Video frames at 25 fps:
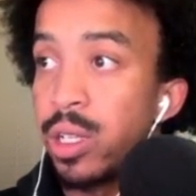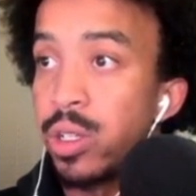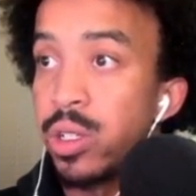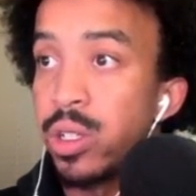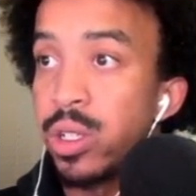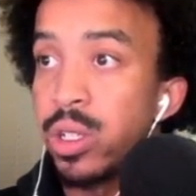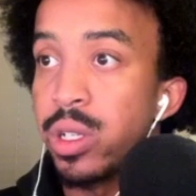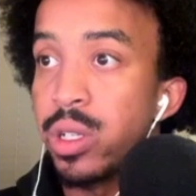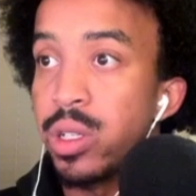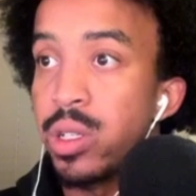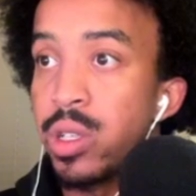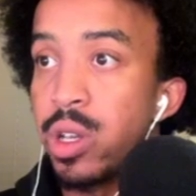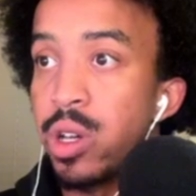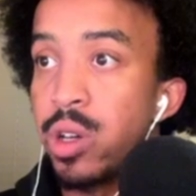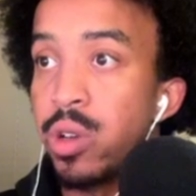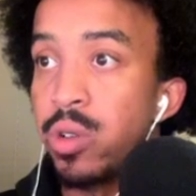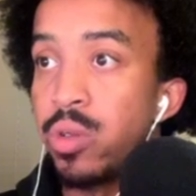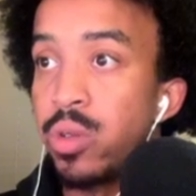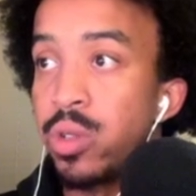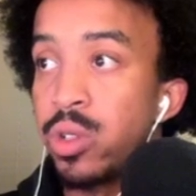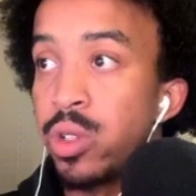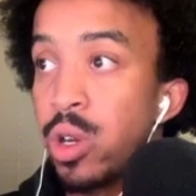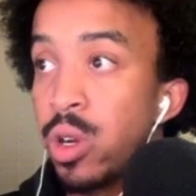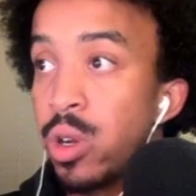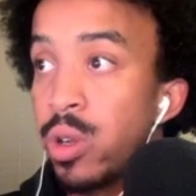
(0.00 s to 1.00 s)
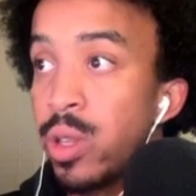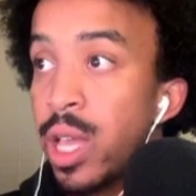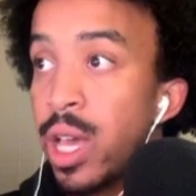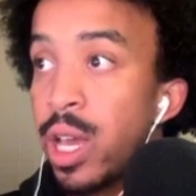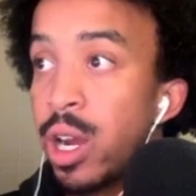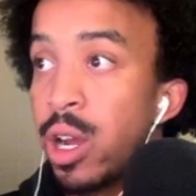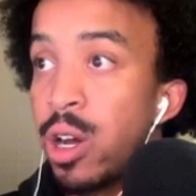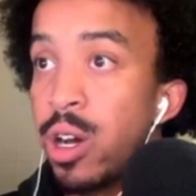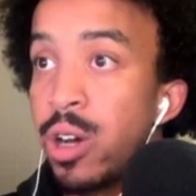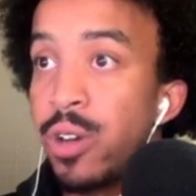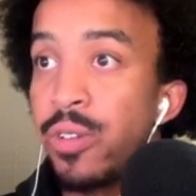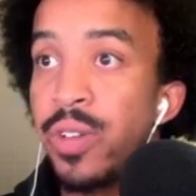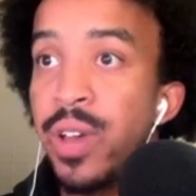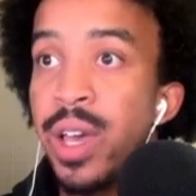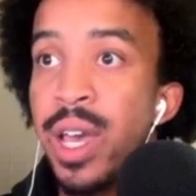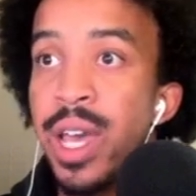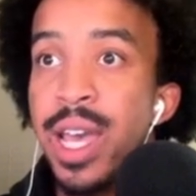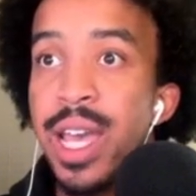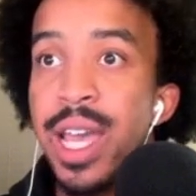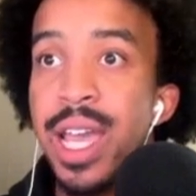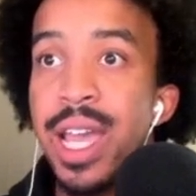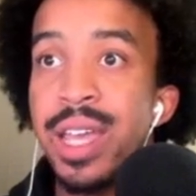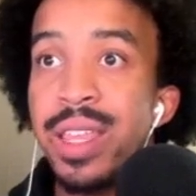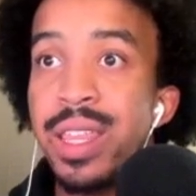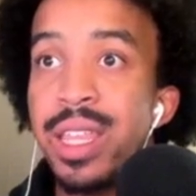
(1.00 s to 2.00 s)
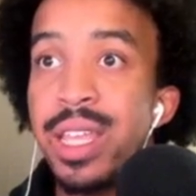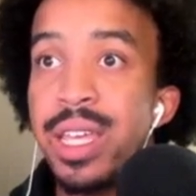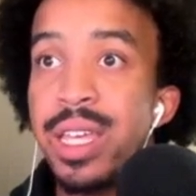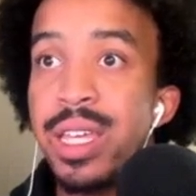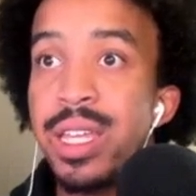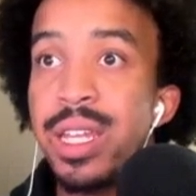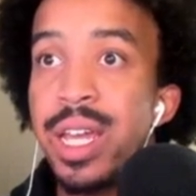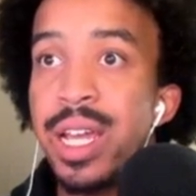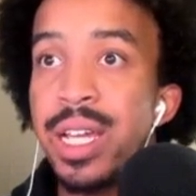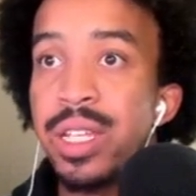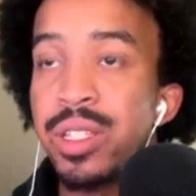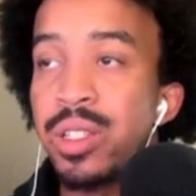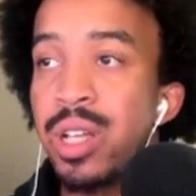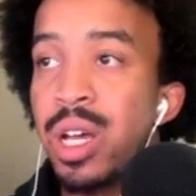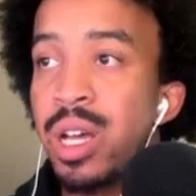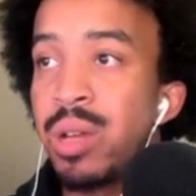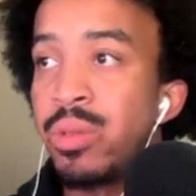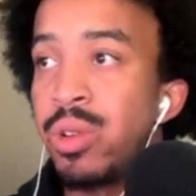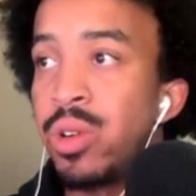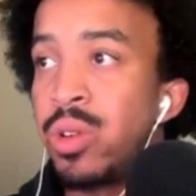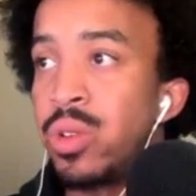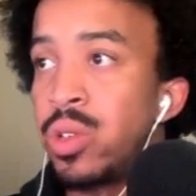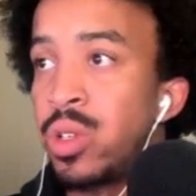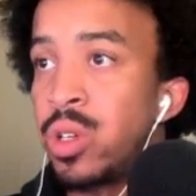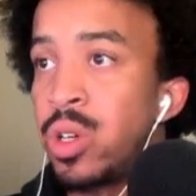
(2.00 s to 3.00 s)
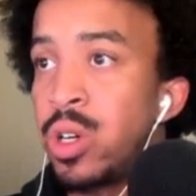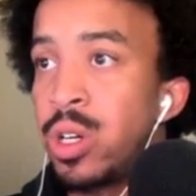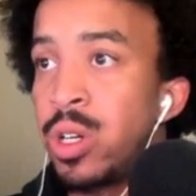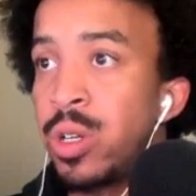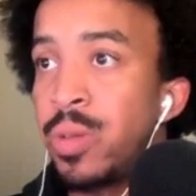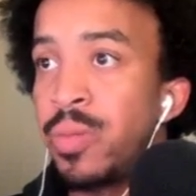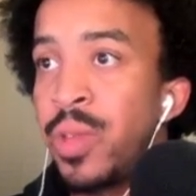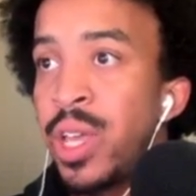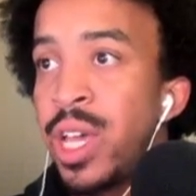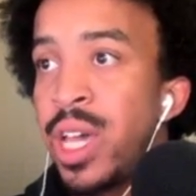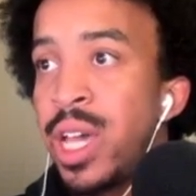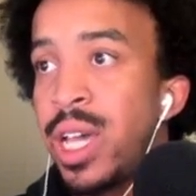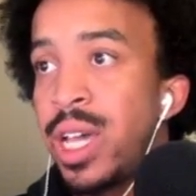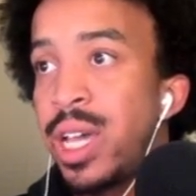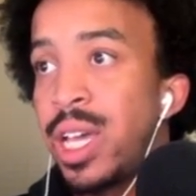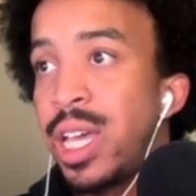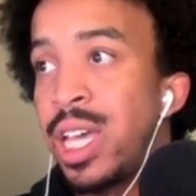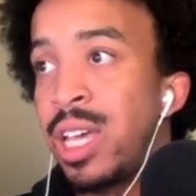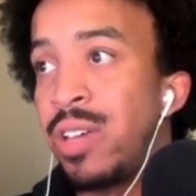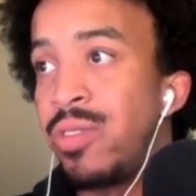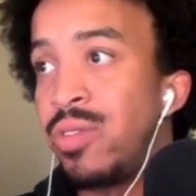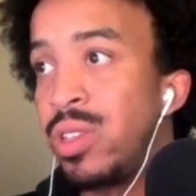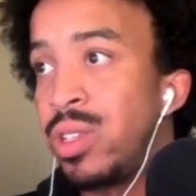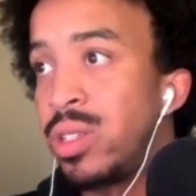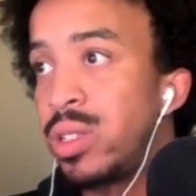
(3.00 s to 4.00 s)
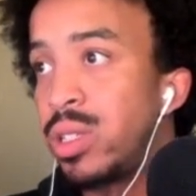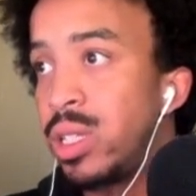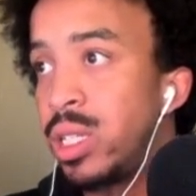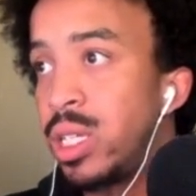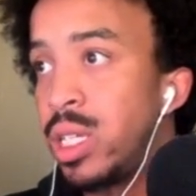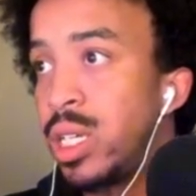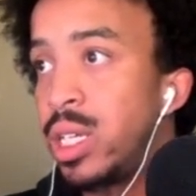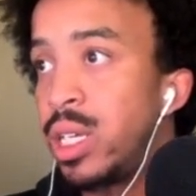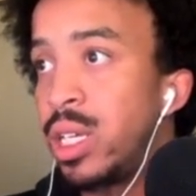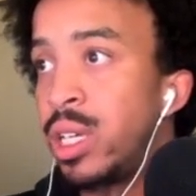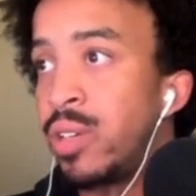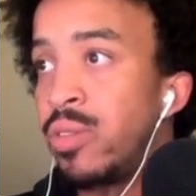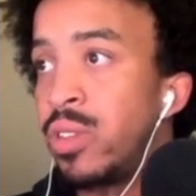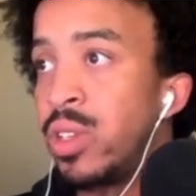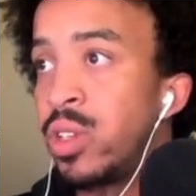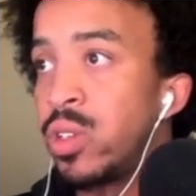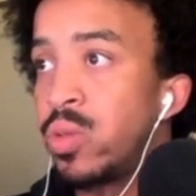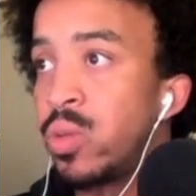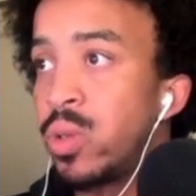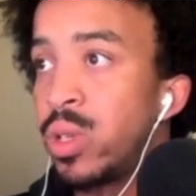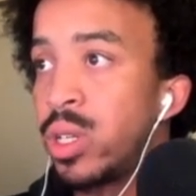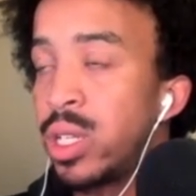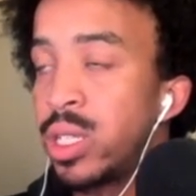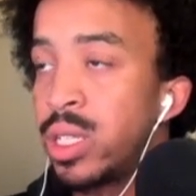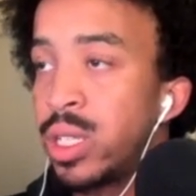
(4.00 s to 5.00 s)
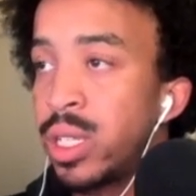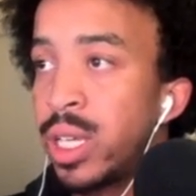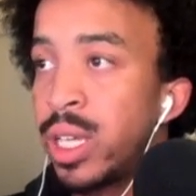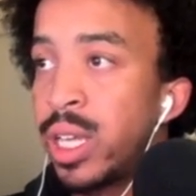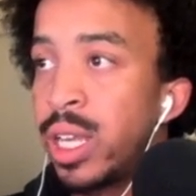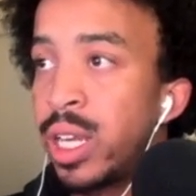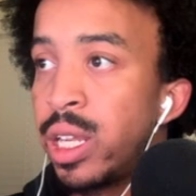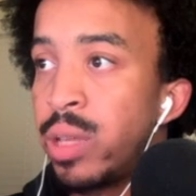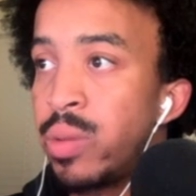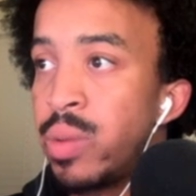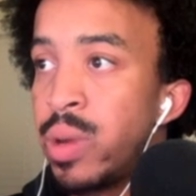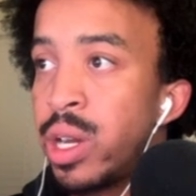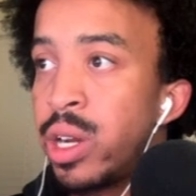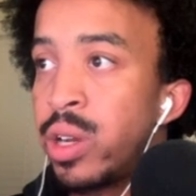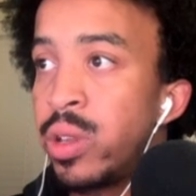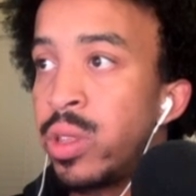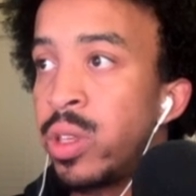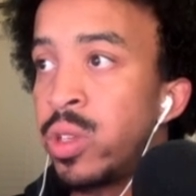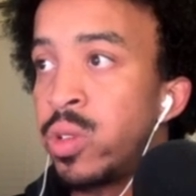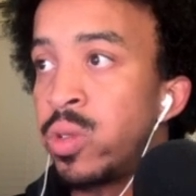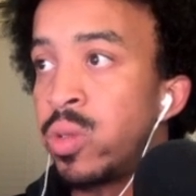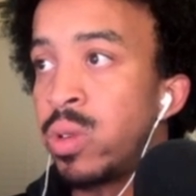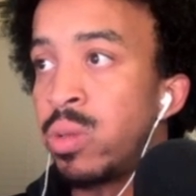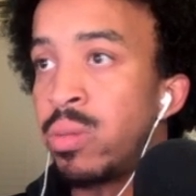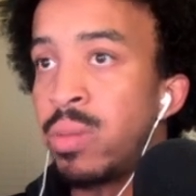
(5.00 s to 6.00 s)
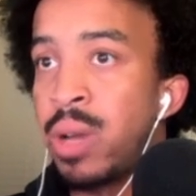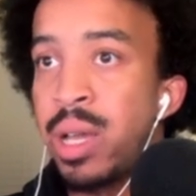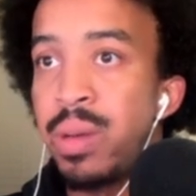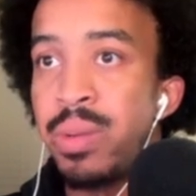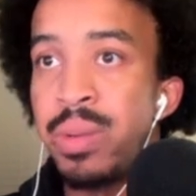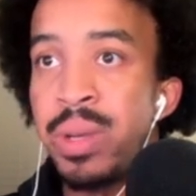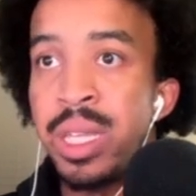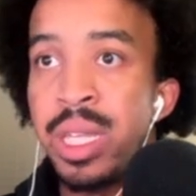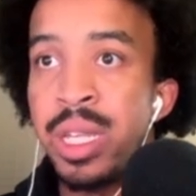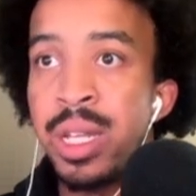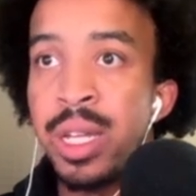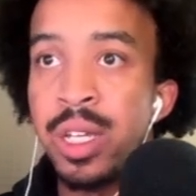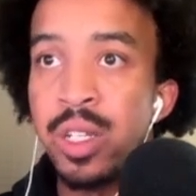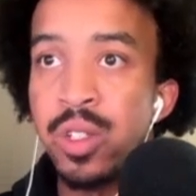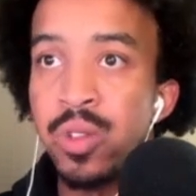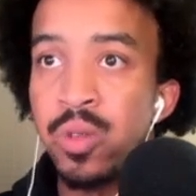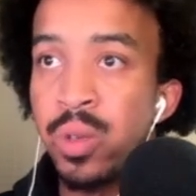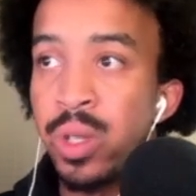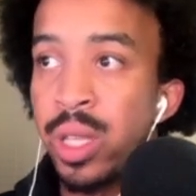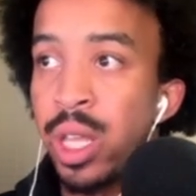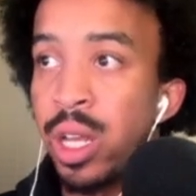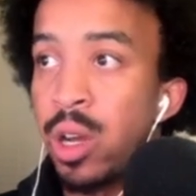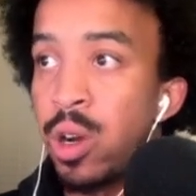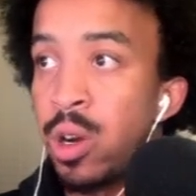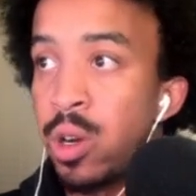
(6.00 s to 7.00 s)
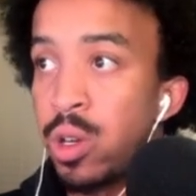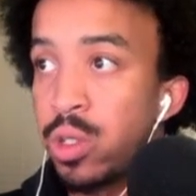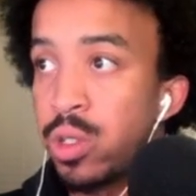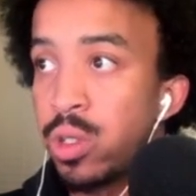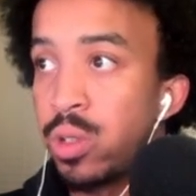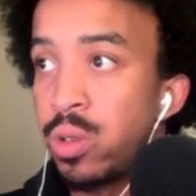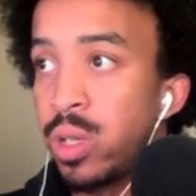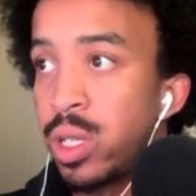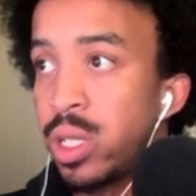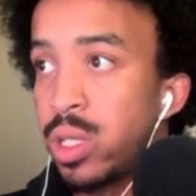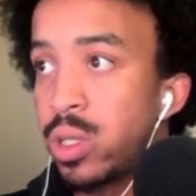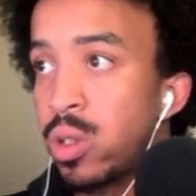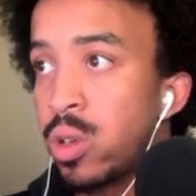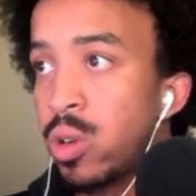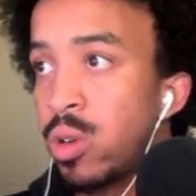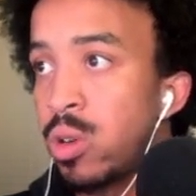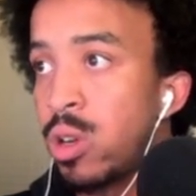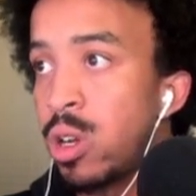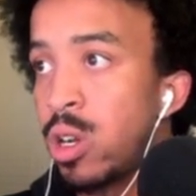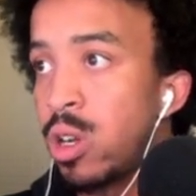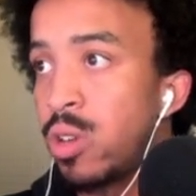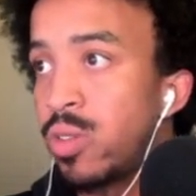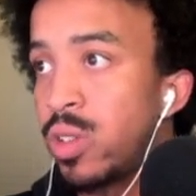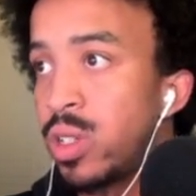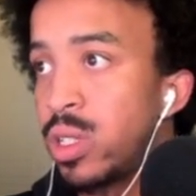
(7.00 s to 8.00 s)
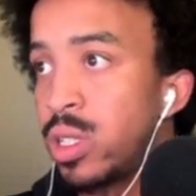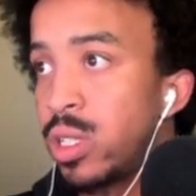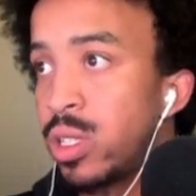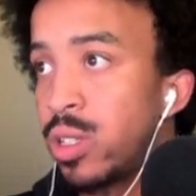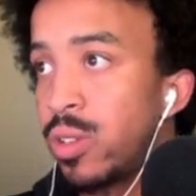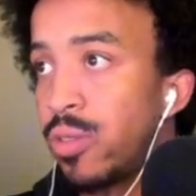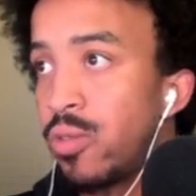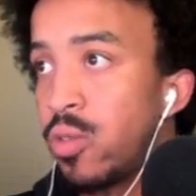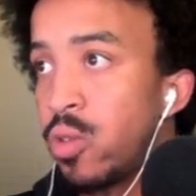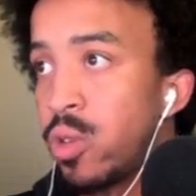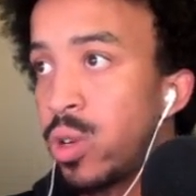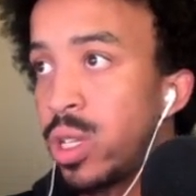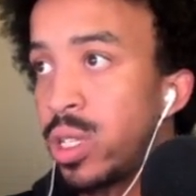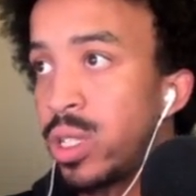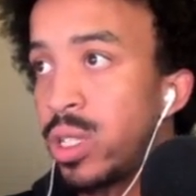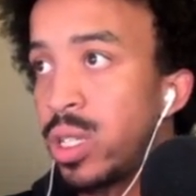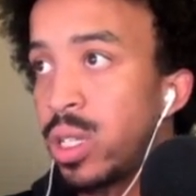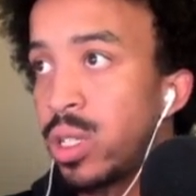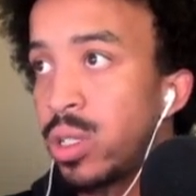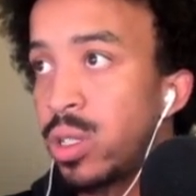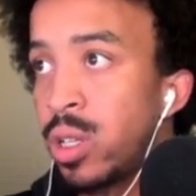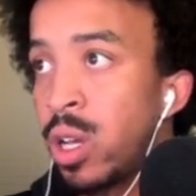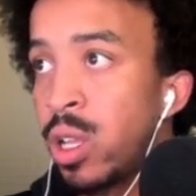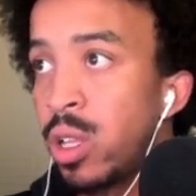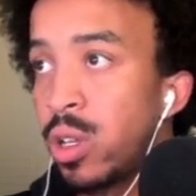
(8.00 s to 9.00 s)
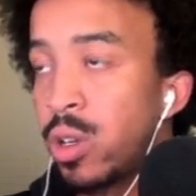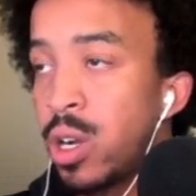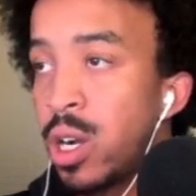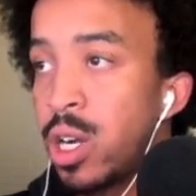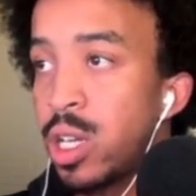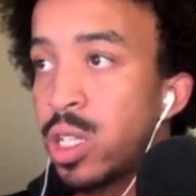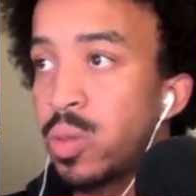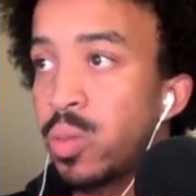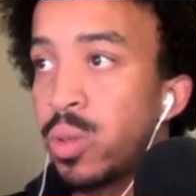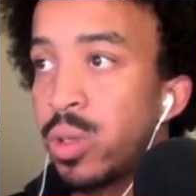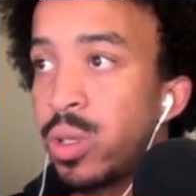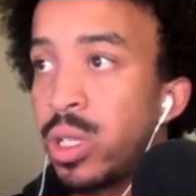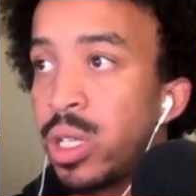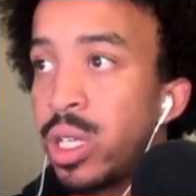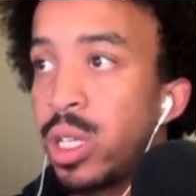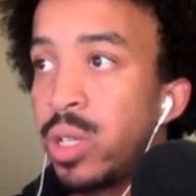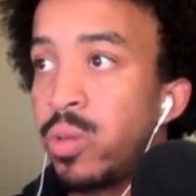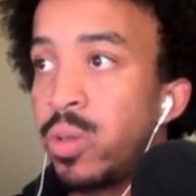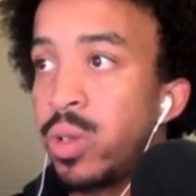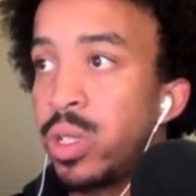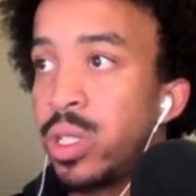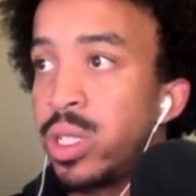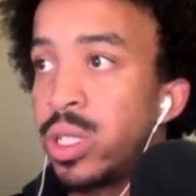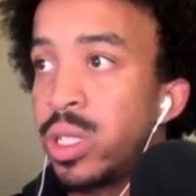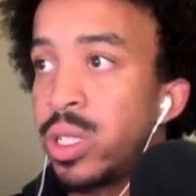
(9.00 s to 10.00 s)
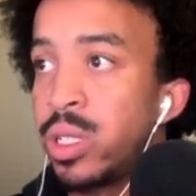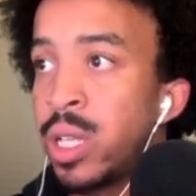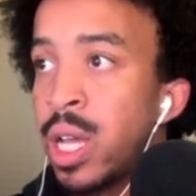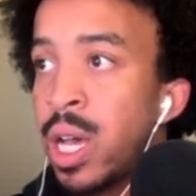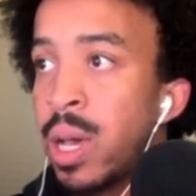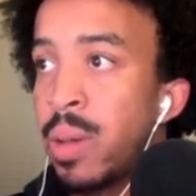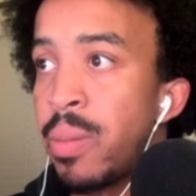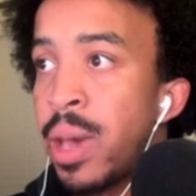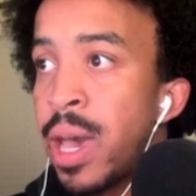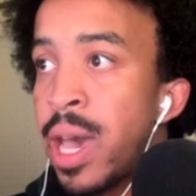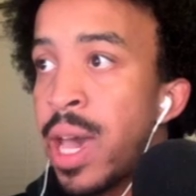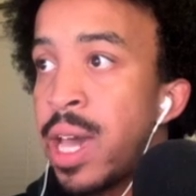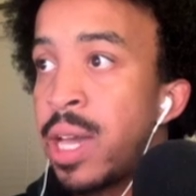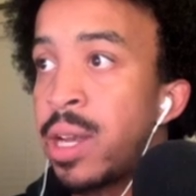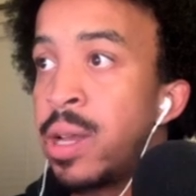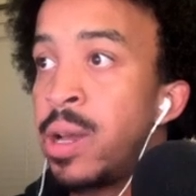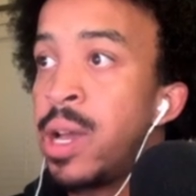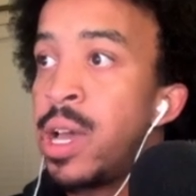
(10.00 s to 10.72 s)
So turn that off. And then as time goes on, if this one doesn't get any better, this one might be the next one that also gets turned off, because it's a $46 cost per lead, which is not bad.